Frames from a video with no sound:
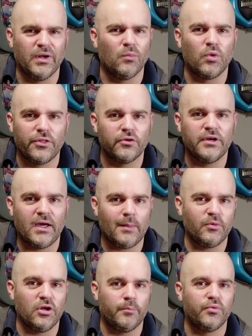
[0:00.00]
but whether or not
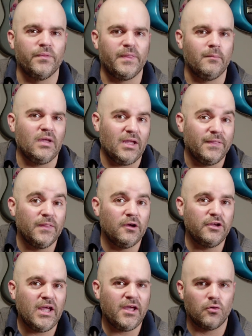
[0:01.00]
I'm gonna put them in
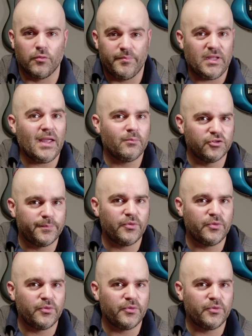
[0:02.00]
there yet or be able to